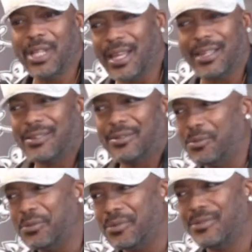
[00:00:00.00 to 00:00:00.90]
Like
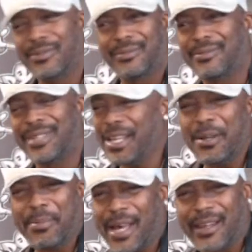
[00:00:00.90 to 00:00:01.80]
think
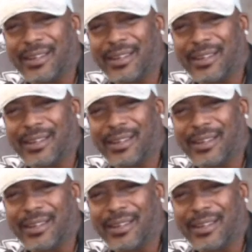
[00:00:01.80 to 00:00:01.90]
about it.